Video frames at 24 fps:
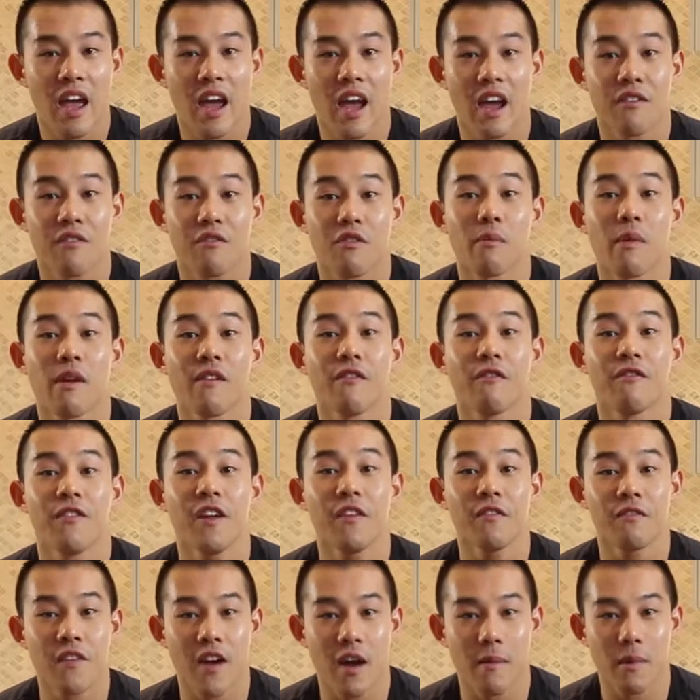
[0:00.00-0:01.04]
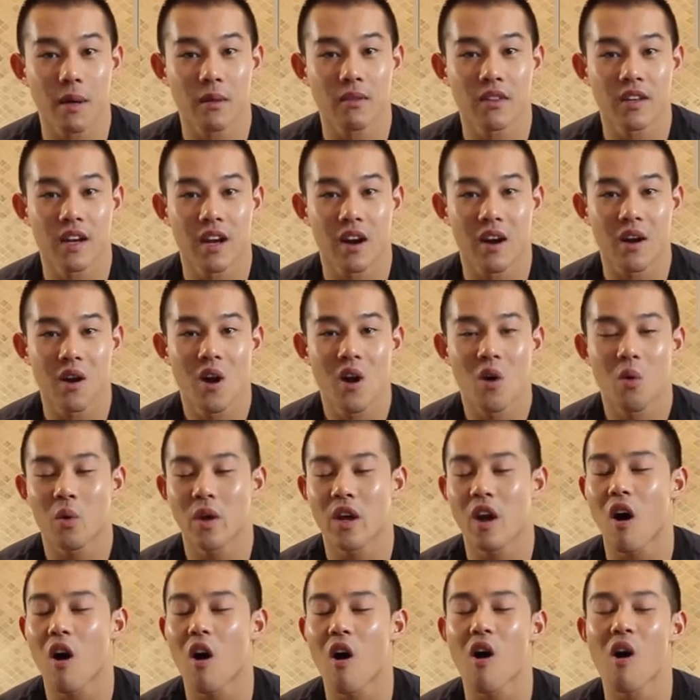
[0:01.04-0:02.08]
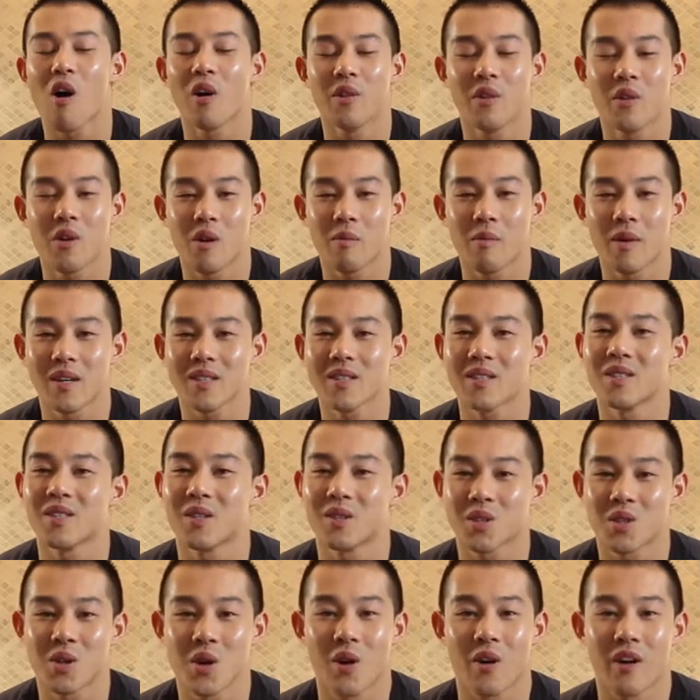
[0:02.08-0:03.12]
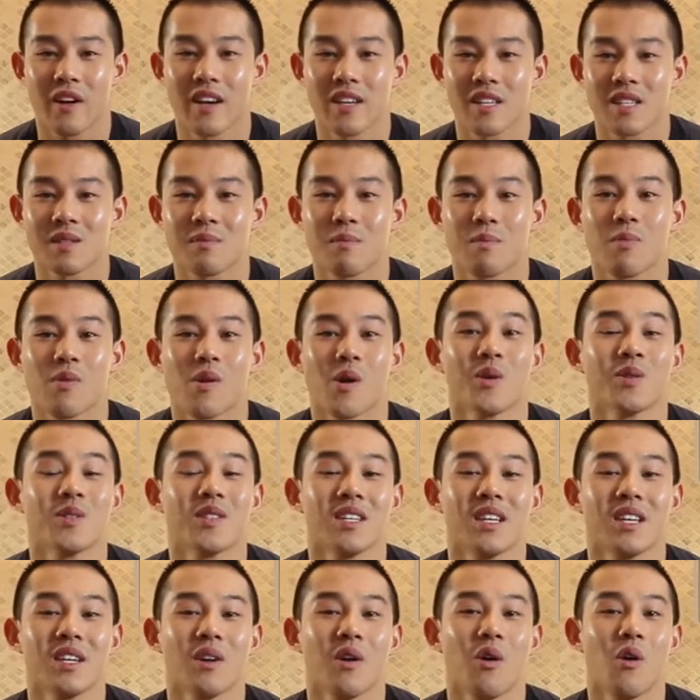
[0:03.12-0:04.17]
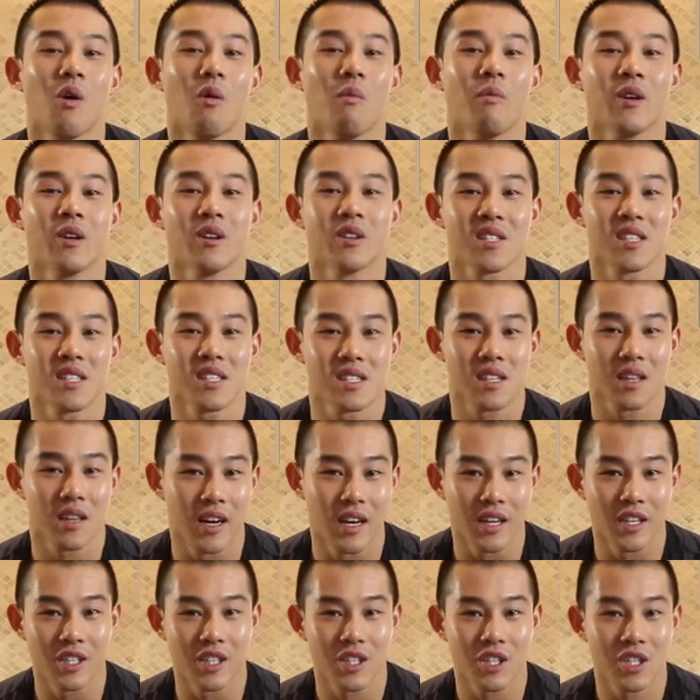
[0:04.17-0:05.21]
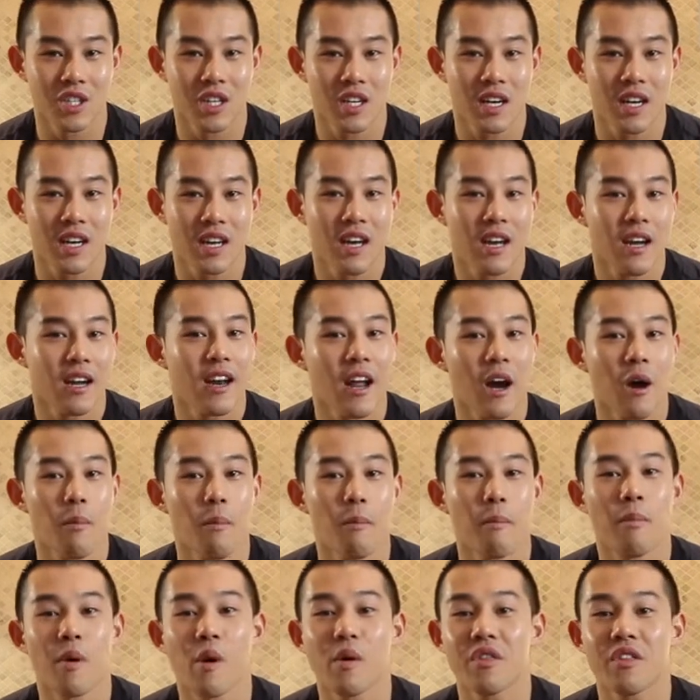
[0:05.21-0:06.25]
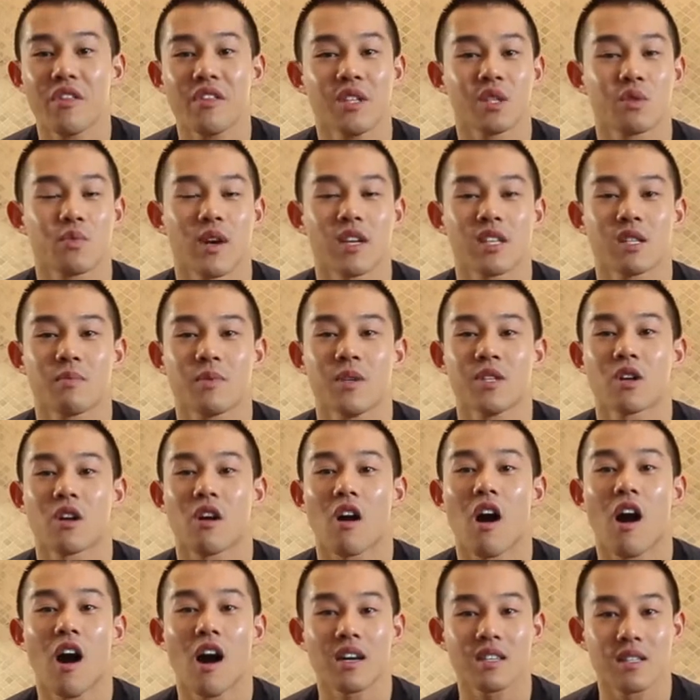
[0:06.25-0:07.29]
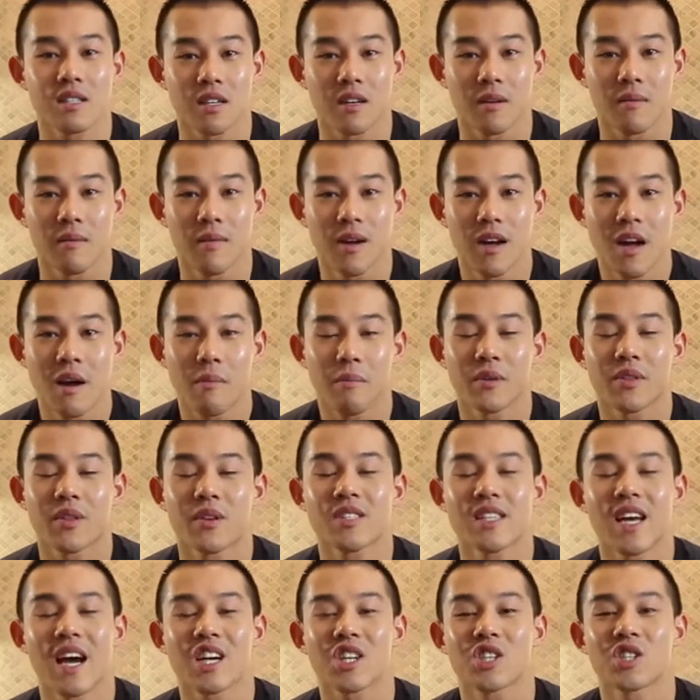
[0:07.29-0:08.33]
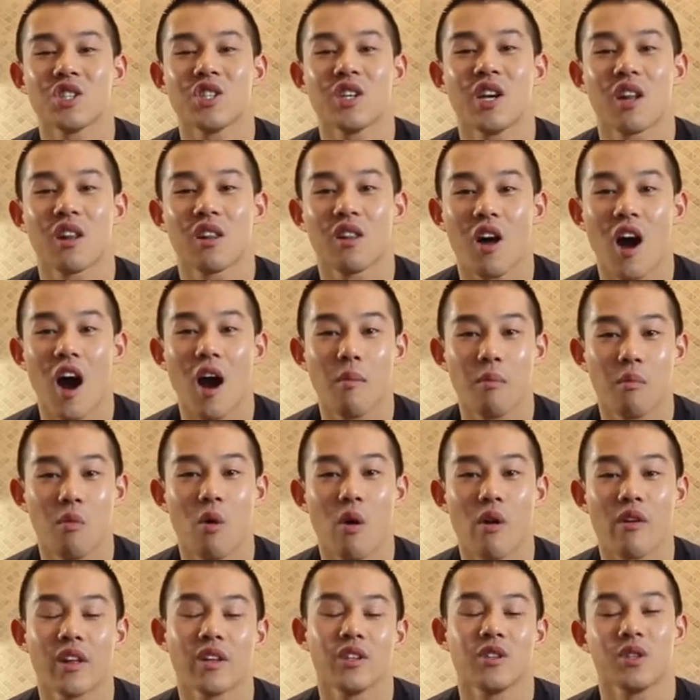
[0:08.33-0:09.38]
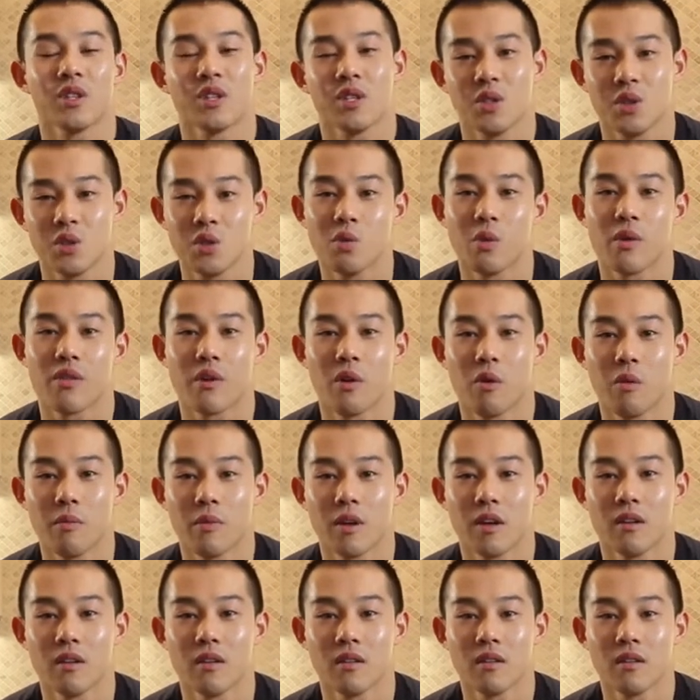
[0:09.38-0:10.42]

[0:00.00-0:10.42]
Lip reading: and for my fit fam out there, we all know about the notorious protein oatmeal sludge. Now, both of these recipes are awesome, but there's actually a lot more that you can do with oatmeal.